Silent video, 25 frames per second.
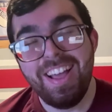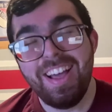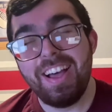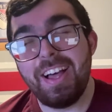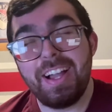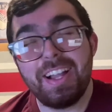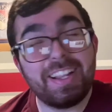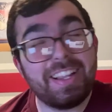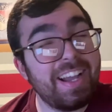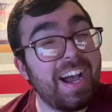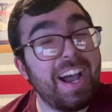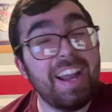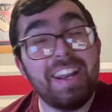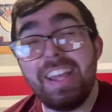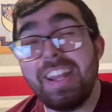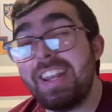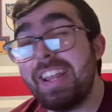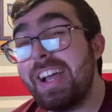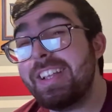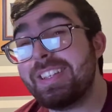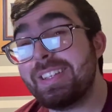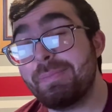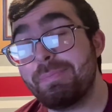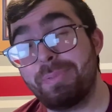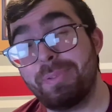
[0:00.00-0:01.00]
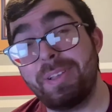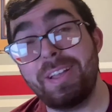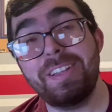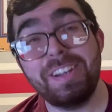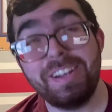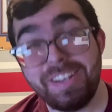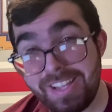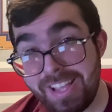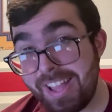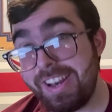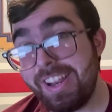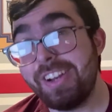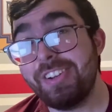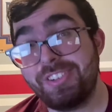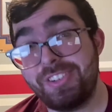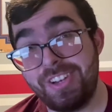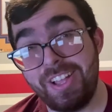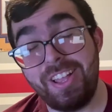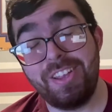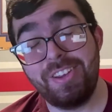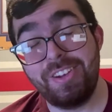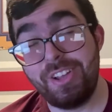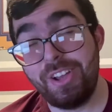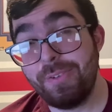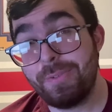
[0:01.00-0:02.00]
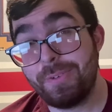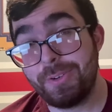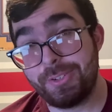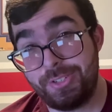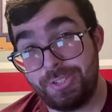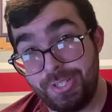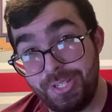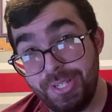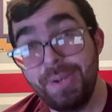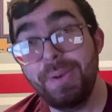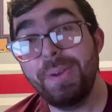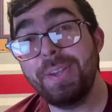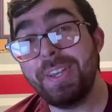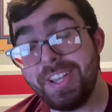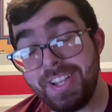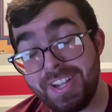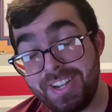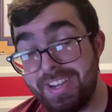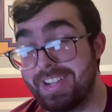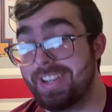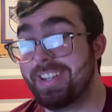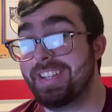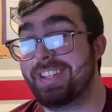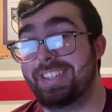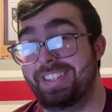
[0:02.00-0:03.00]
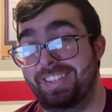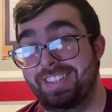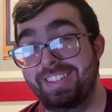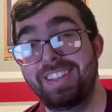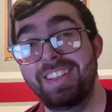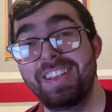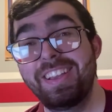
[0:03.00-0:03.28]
a guy that hasn't played in the NHL in over two years,